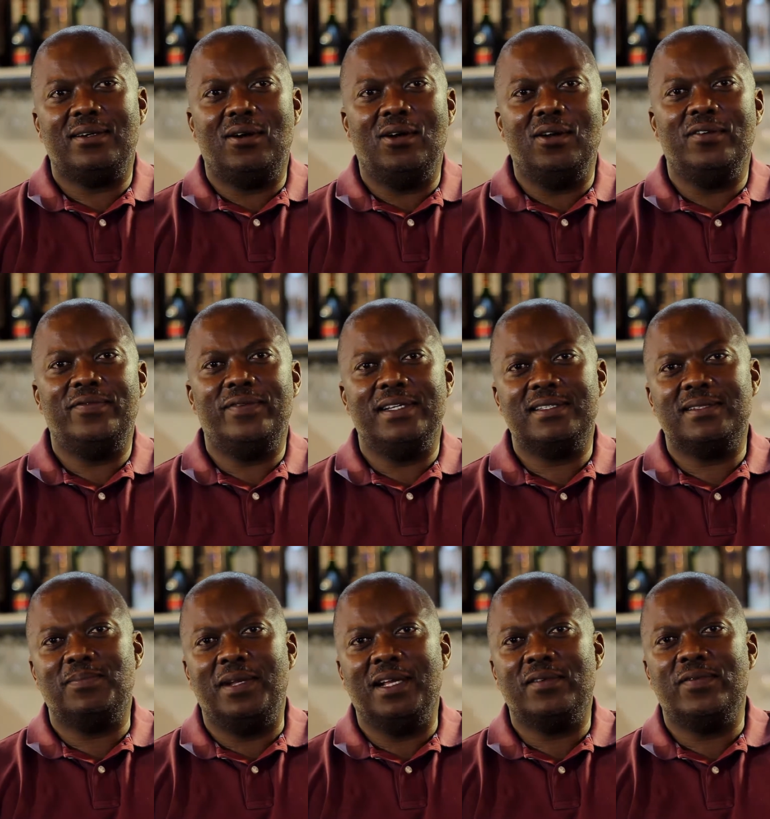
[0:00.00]
all of us
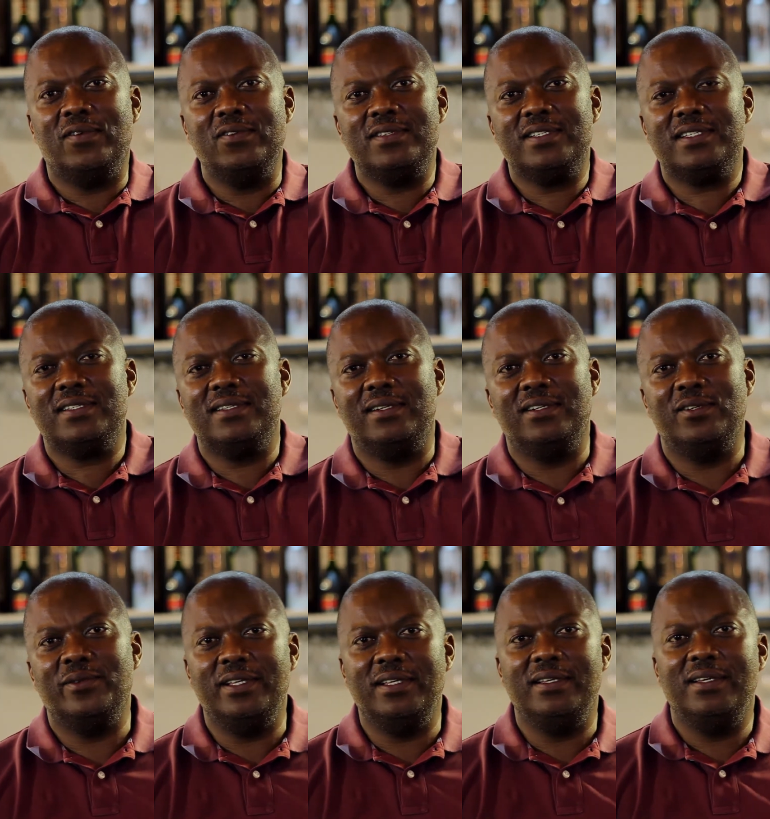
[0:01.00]
black folks. You
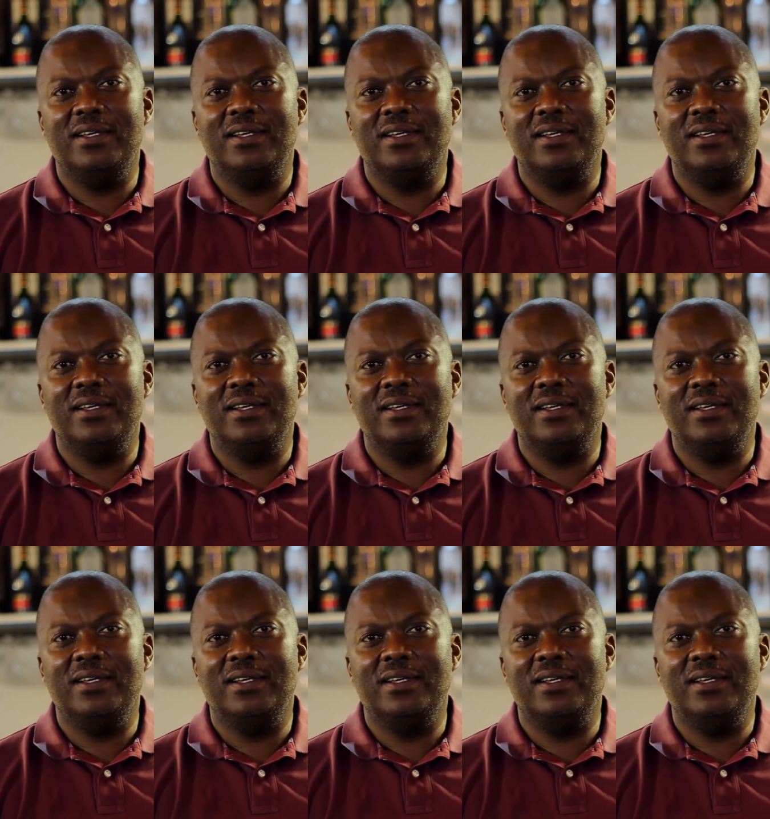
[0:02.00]
know,